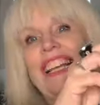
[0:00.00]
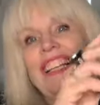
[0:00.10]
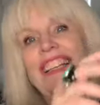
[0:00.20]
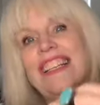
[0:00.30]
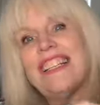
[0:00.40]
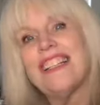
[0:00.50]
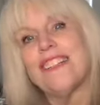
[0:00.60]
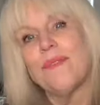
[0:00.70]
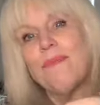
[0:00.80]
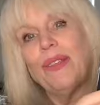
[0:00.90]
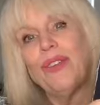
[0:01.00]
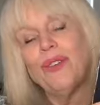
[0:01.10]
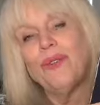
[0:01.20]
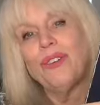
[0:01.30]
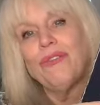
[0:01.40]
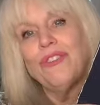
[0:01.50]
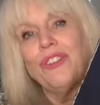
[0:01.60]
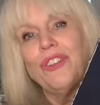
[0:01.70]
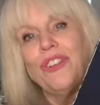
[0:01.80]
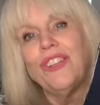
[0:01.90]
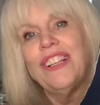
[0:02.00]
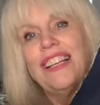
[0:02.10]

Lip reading: This is a beautiful